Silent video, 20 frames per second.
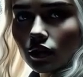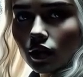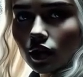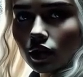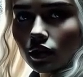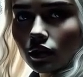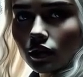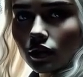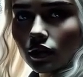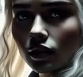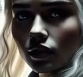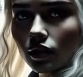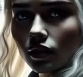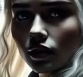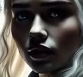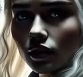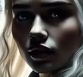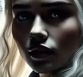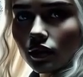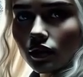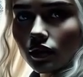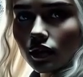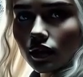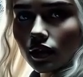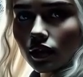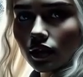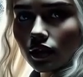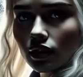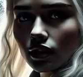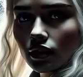Yet Daenerys did
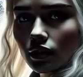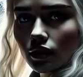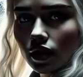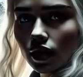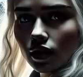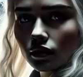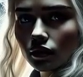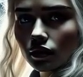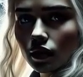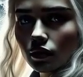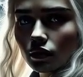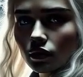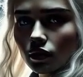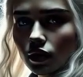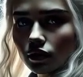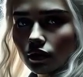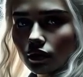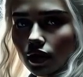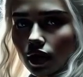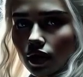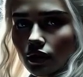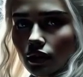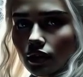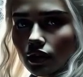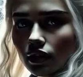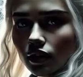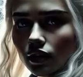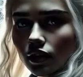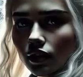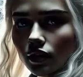not yield to despair.
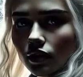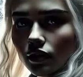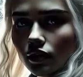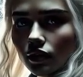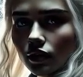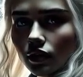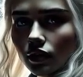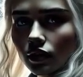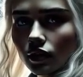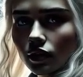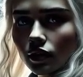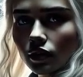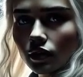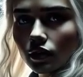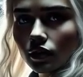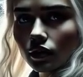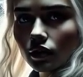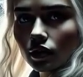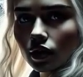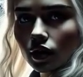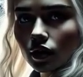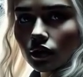She had led armies before.